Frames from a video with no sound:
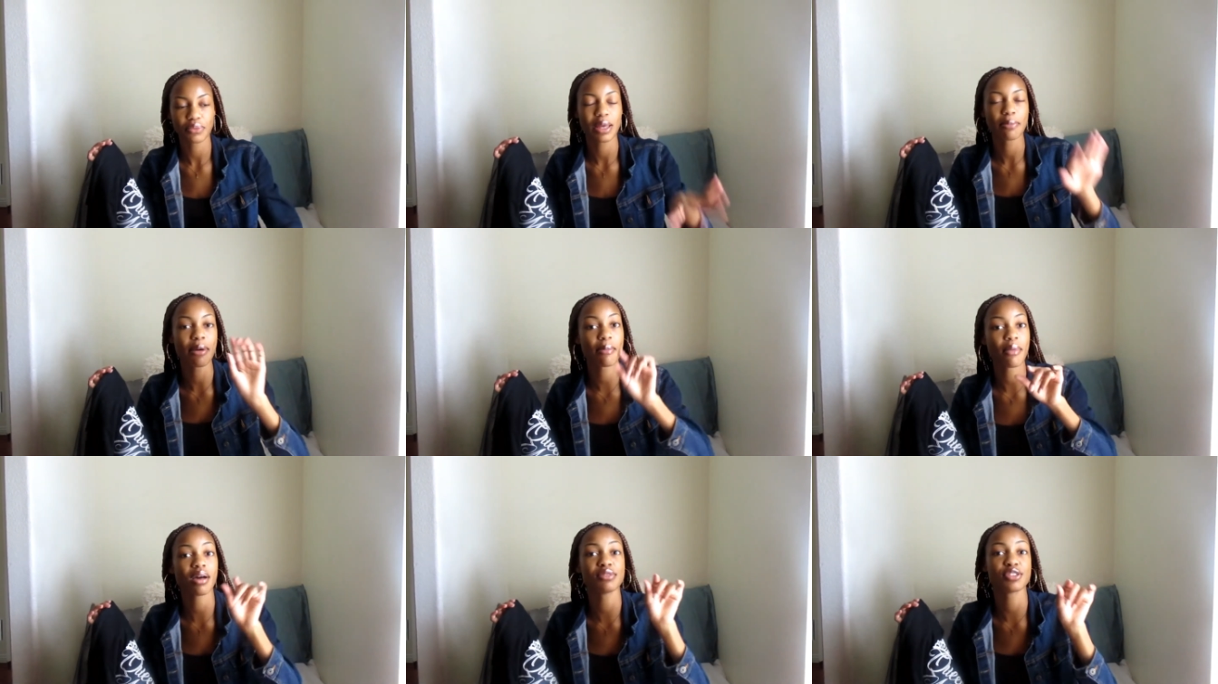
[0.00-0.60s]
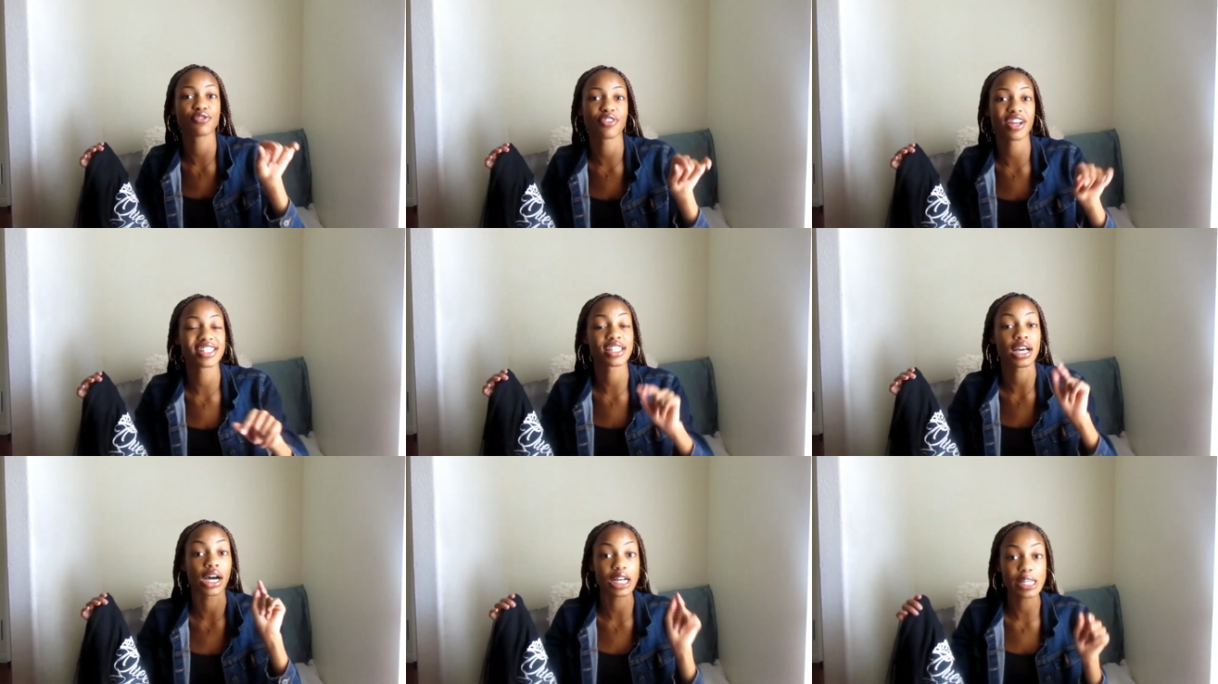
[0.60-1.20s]
my mom's friend's
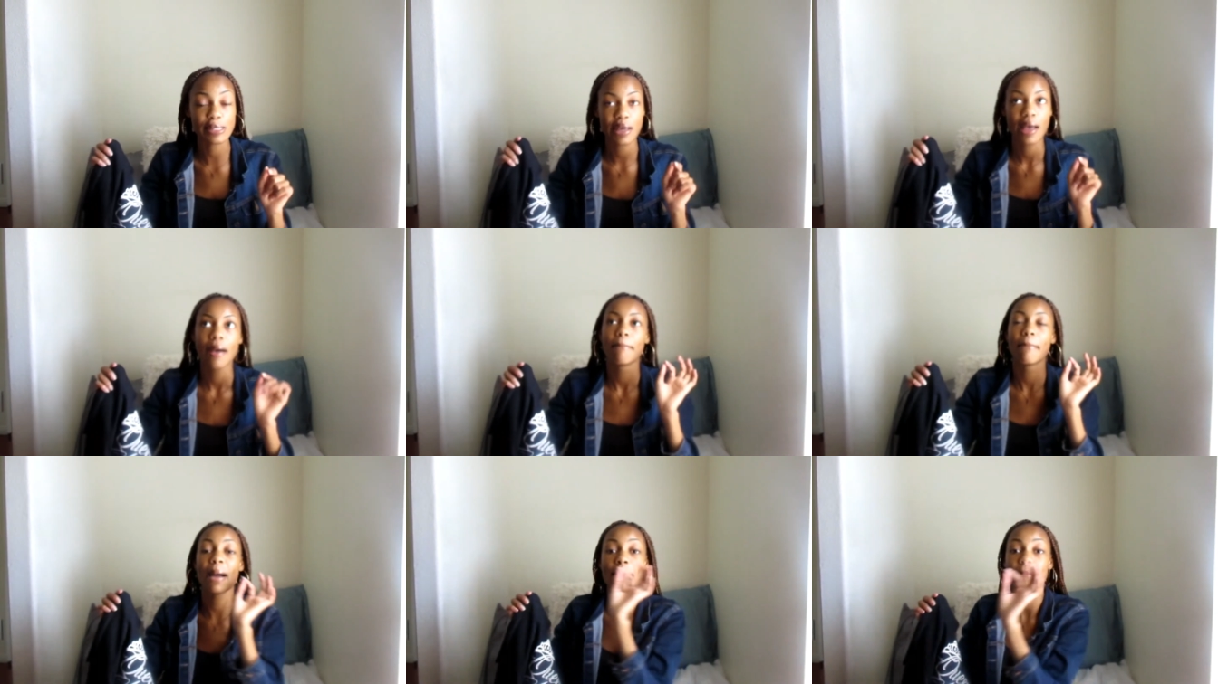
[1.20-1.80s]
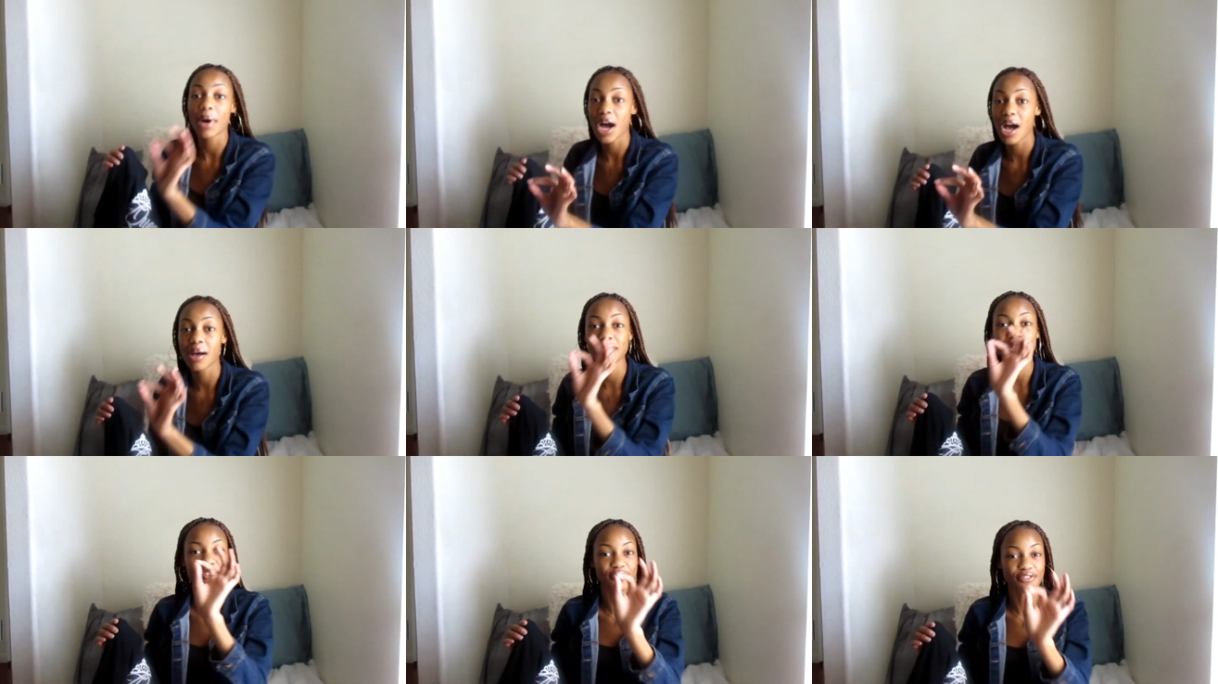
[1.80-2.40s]
my mom's